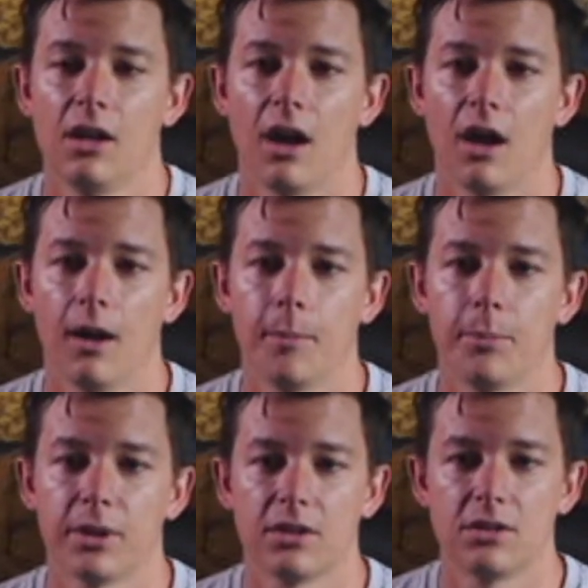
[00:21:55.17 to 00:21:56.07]

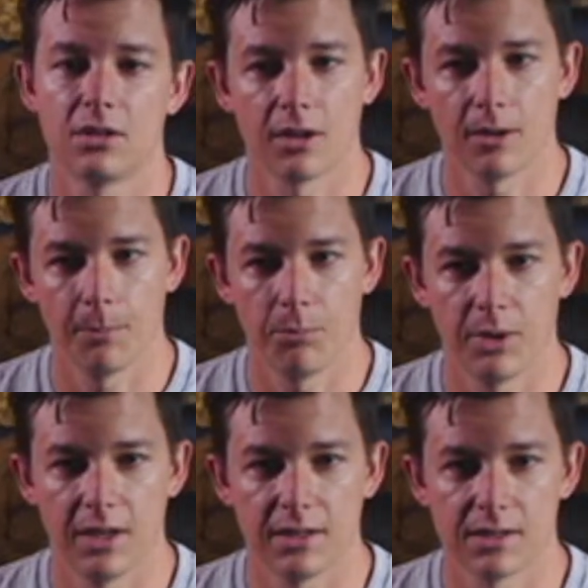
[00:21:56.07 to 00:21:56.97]
But the dirt
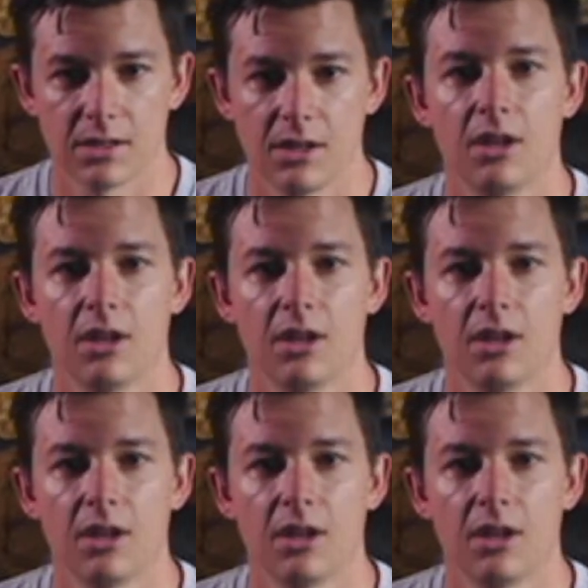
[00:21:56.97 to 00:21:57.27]
pit,